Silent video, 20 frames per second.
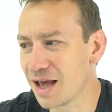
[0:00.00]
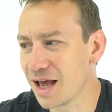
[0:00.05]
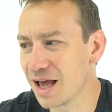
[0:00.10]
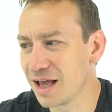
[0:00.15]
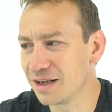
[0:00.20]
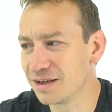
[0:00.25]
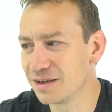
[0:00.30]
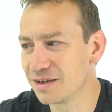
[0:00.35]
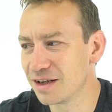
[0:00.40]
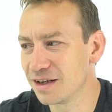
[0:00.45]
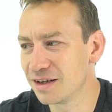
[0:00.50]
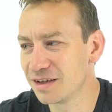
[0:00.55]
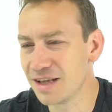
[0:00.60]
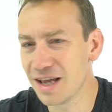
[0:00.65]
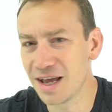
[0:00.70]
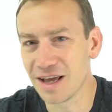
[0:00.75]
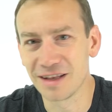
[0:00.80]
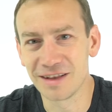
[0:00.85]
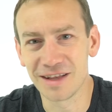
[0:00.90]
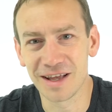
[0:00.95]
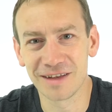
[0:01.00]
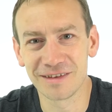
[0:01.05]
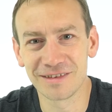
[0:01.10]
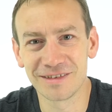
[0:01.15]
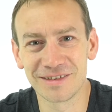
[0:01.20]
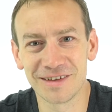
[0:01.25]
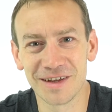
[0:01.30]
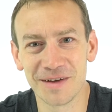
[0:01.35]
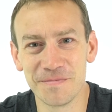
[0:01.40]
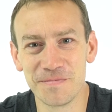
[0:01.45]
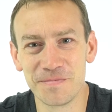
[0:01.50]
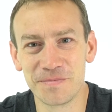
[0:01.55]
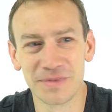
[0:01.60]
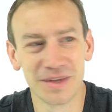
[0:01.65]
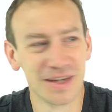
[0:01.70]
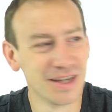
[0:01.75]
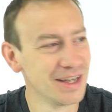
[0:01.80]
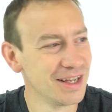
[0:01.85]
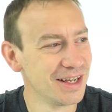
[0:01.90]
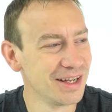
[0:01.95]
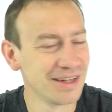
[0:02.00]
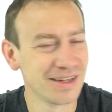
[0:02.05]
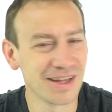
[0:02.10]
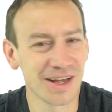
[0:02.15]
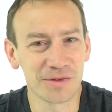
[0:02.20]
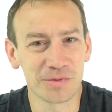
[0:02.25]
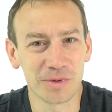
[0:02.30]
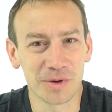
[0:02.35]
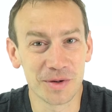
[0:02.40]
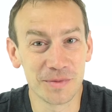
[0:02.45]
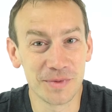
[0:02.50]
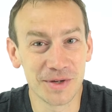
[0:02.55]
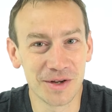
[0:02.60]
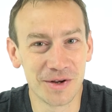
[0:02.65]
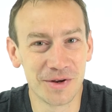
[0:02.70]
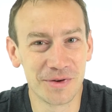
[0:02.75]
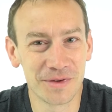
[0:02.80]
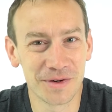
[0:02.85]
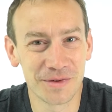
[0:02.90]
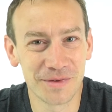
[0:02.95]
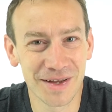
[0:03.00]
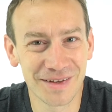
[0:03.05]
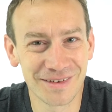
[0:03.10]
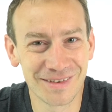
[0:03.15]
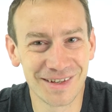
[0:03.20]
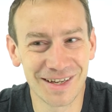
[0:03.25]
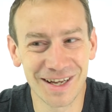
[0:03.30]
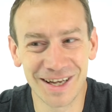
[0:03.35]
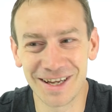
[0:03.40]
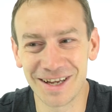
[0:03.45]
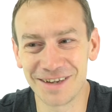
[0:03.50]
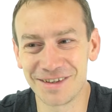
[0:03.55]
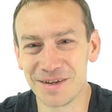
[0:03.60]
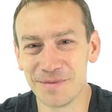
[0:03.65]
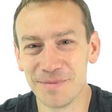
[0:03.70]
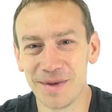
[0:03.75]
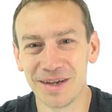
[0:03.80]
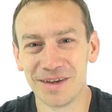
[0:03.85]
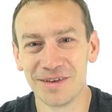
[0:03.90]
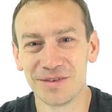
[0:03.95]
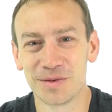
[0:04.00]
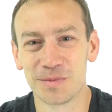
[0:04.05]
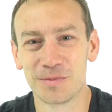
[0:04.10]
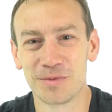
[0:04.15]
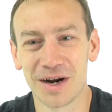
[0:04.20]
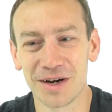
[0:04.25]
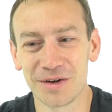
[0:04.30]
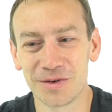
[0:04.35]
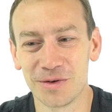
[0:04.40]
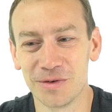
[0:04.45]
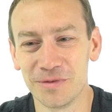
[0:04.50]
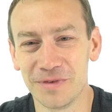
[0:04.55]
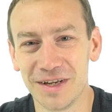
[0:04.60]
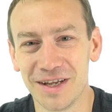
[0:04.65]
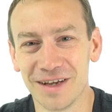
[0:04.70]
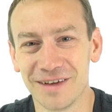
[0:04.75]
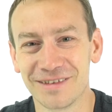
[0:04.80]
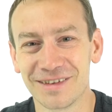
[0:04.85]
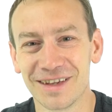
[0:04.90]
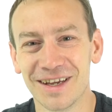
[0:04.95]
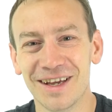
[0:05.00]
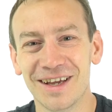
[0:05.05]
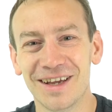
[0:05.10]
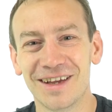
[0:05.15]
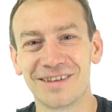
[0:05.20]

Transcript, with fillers: And uh, yeah, that's, um, that's what I'm going to be doing for the rest of the day, actually making some practical videos.